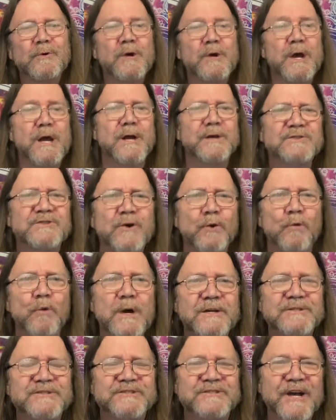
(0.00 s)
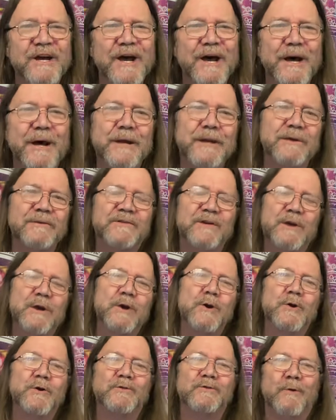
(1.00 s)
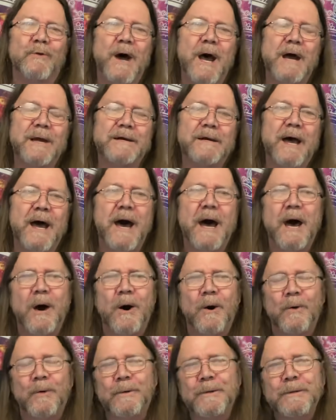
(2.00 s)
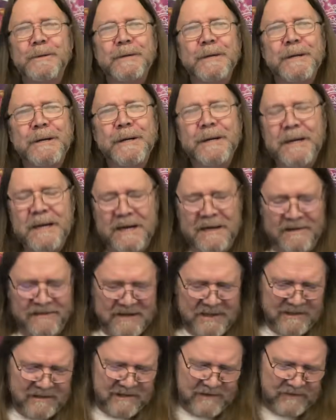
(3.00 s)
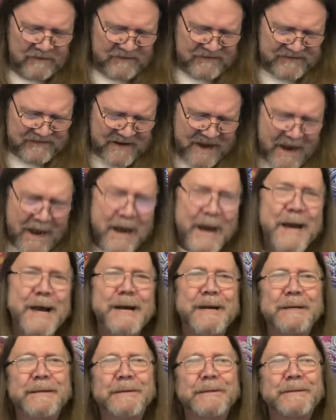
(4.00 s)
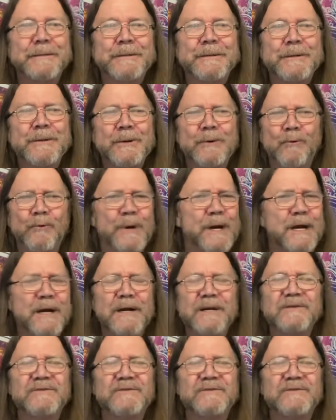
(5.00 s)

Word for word: Intuition is huge right now. Anything that you sign, read it